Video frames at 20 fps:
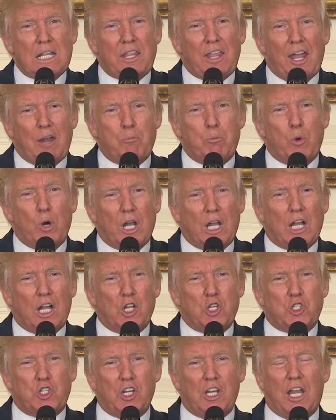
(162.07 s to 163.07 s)
that bring
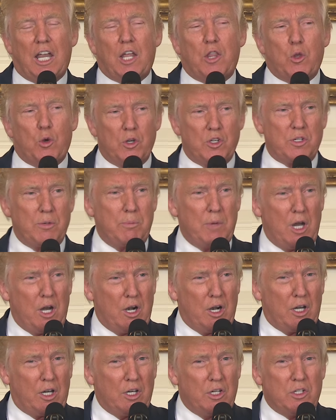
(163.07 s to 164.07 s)
us together as
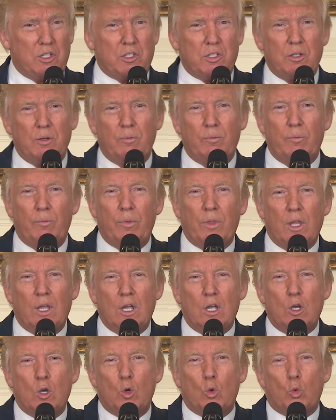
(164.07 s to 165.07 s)
Americans.
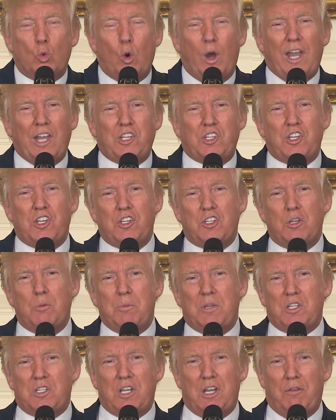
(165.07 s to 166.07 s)

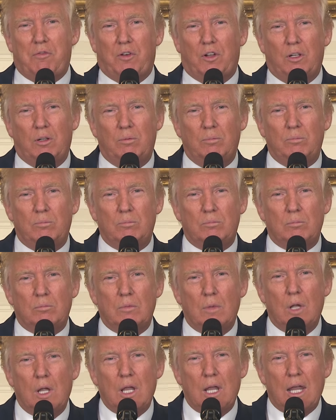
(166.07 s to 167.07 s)
Racism is evil,
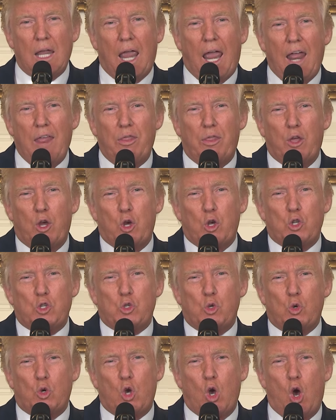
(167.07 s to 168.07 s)
and those
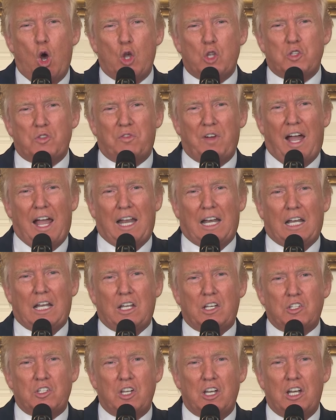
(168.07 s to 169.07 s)
who cause
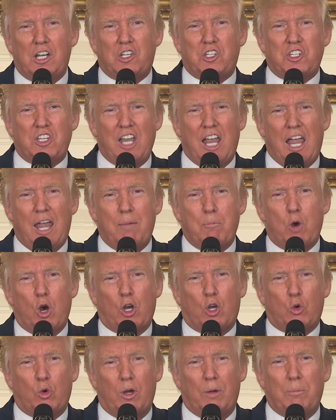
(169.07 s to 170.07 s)
violence in its name are
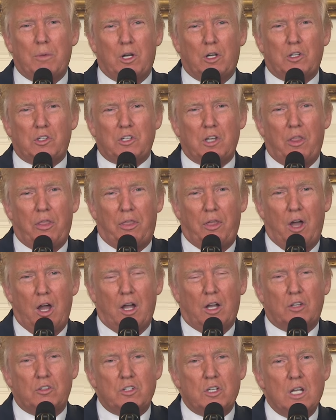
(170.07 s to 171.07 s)
criminals and
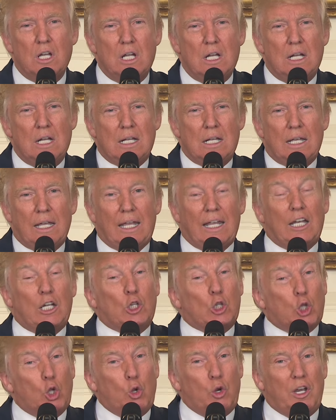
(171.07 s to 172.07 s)
thugs,
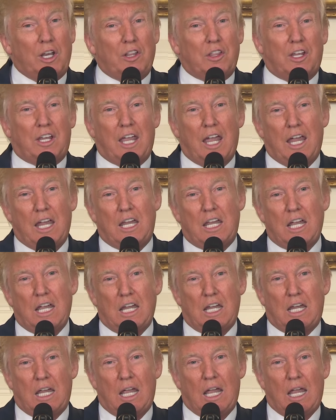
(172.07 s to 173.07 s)
including the
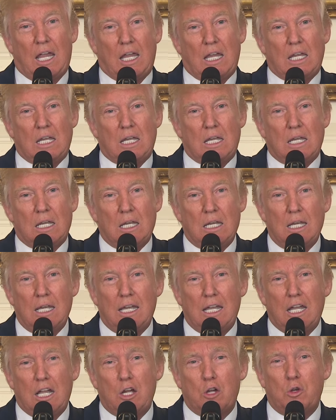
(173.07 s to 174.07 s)
KKK,
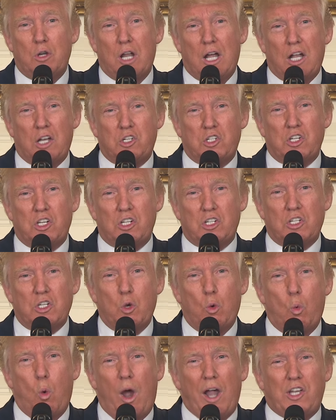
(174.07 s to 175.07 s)
neo Nazis,
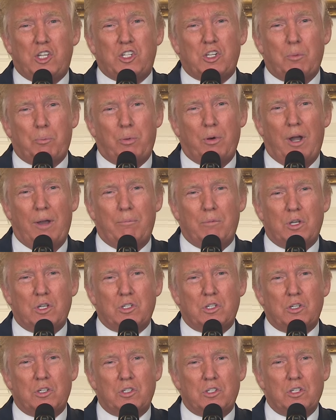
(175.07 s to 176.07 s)
white
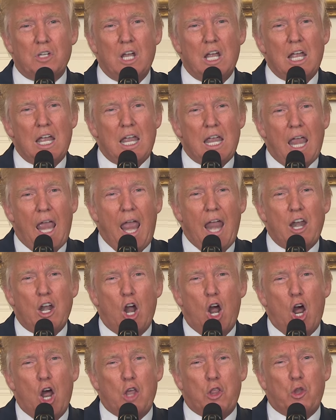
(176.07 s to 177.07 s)
supremacists, and
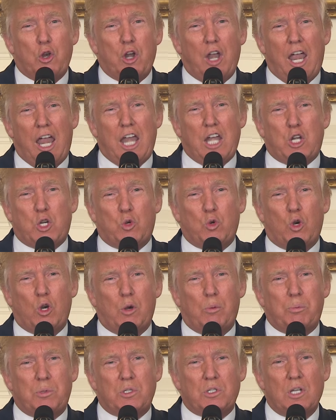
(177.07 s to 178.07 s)
other hate
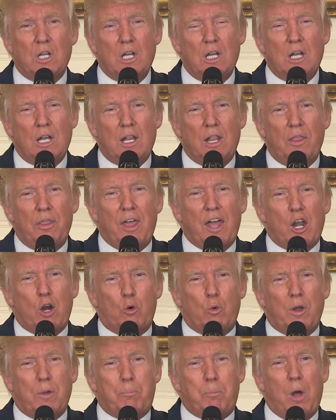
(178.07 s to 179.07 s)
groups that are
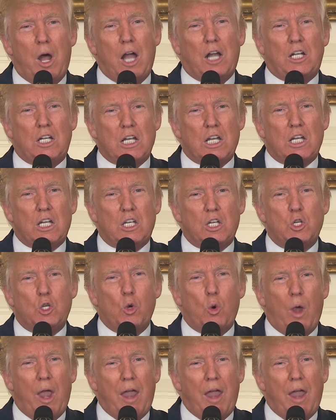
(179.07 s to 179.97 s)
repugnant to